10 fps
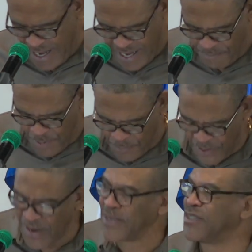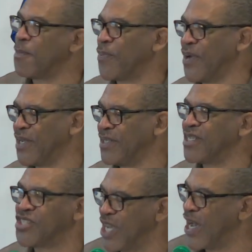and prepare to bring
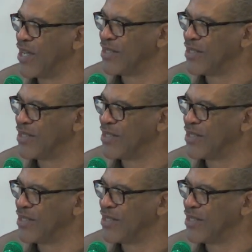the child